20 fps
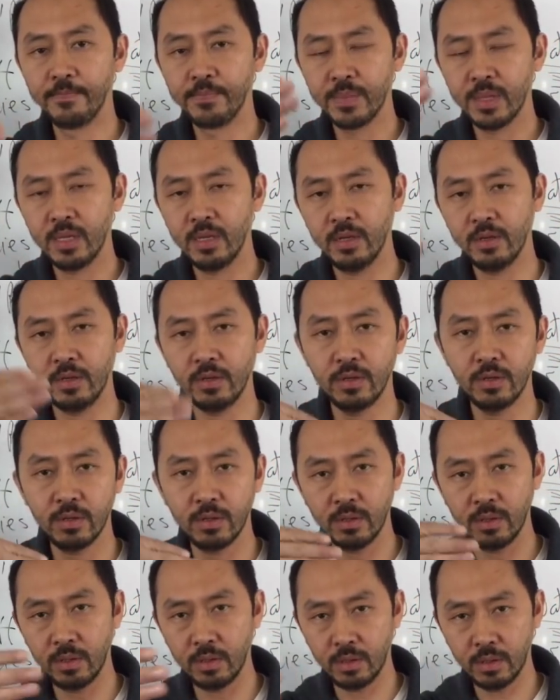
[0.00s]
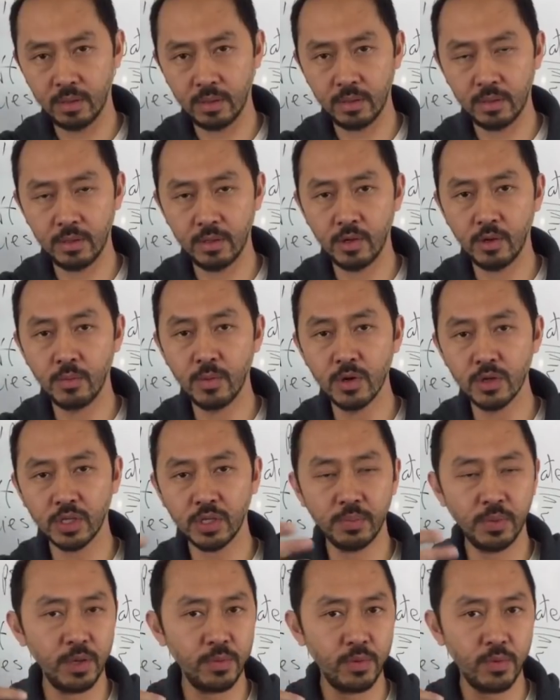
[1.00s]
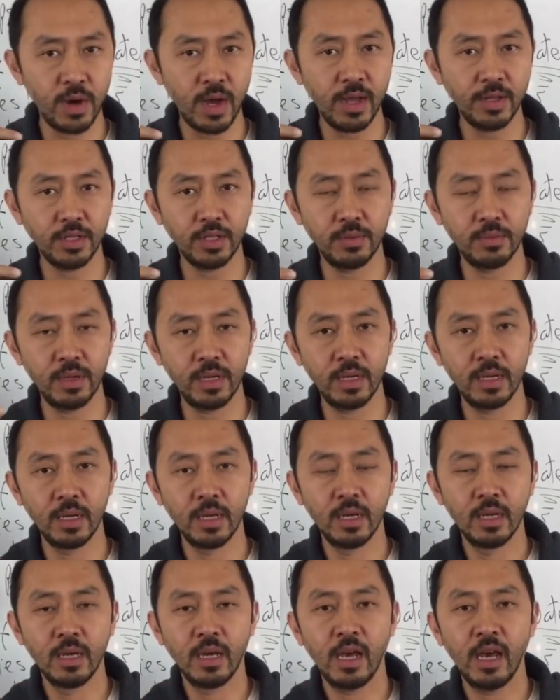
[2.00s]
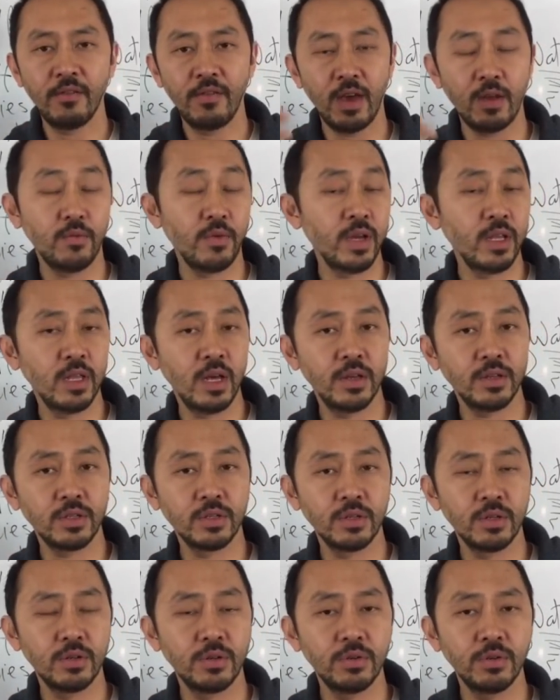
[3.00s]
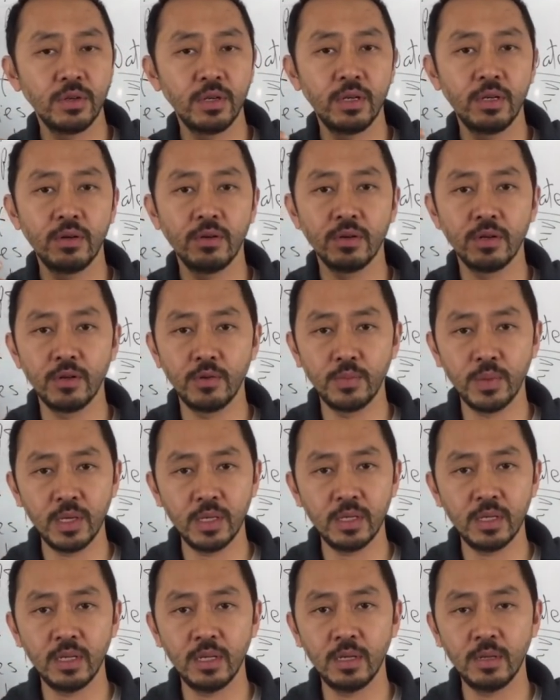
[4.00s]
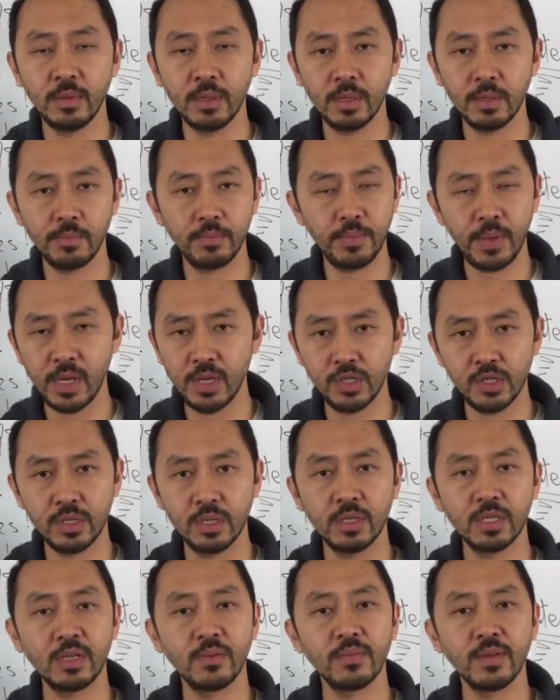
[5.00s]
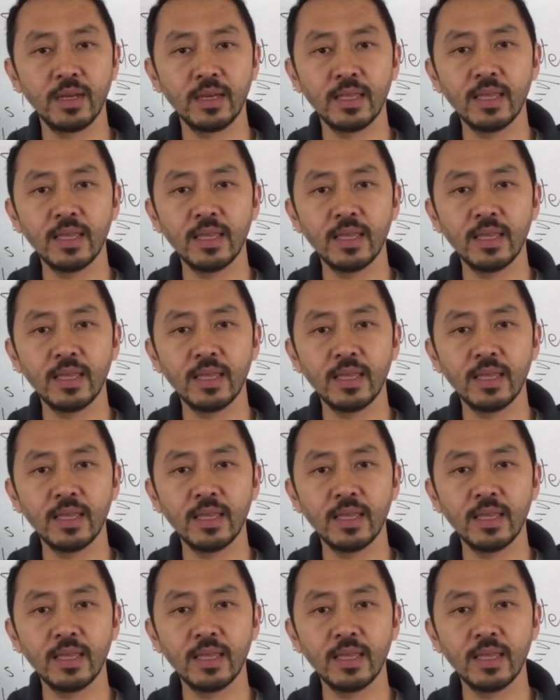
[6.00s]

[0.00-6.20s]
You, you, you know, most of the people watching me have had weight loss surgery or an obesity patient, something like